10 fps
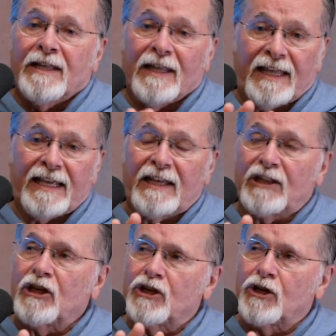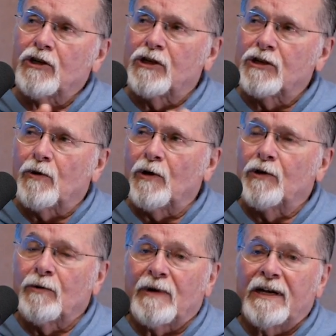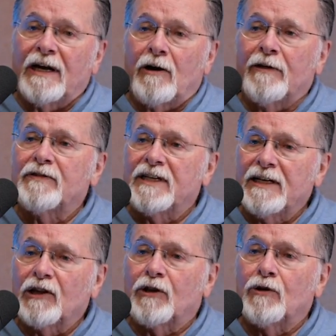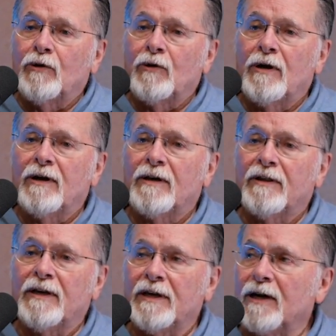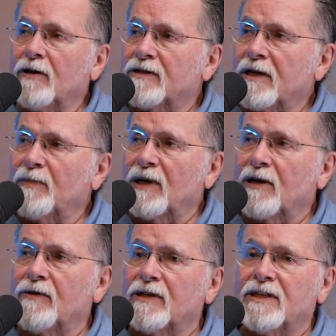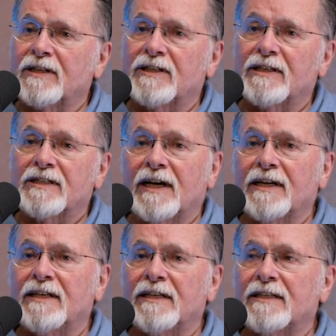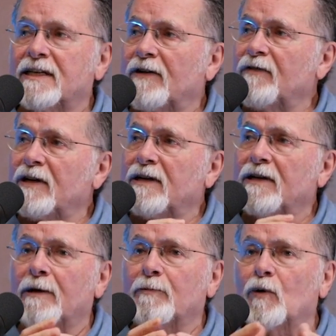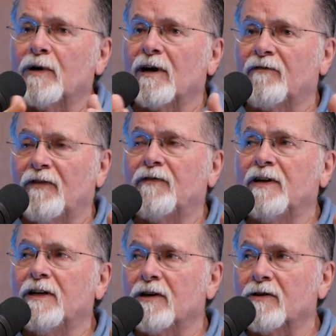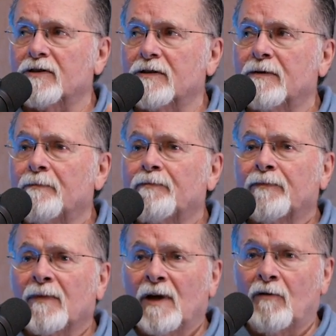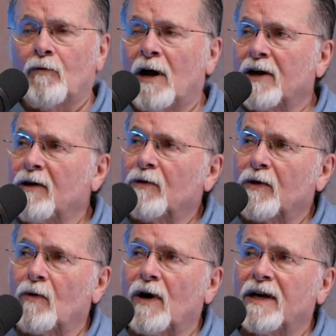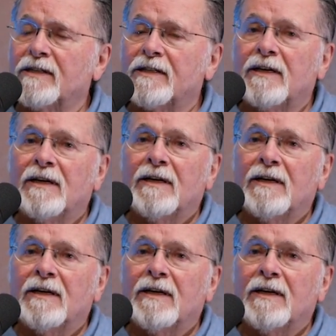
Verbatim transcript: the thing that the church is going through right now, I've seen it through the years. I've been a Christian since 1970. I'm going on 50 years of walking with Christ.